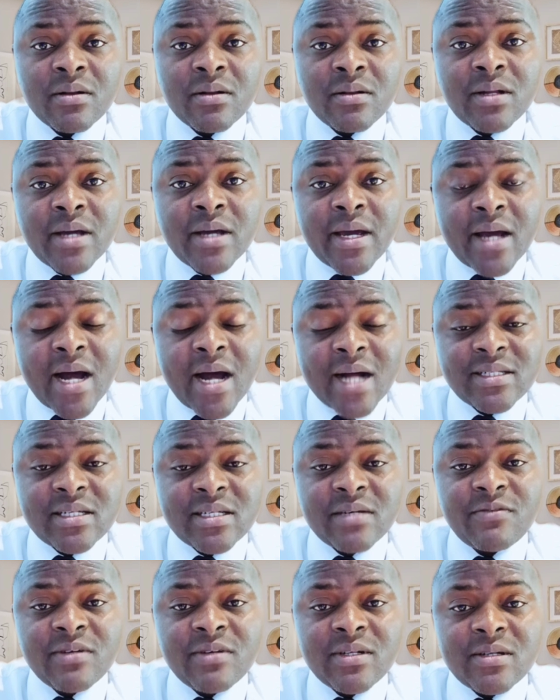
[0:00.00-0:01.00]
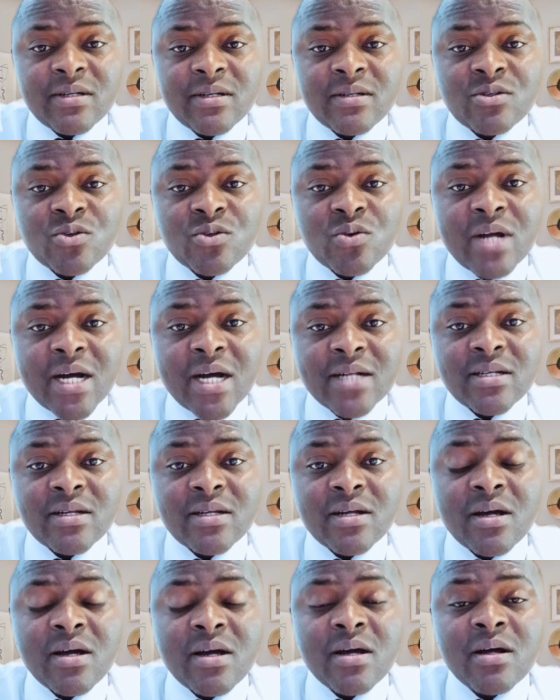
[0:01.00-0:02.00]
their activities, so that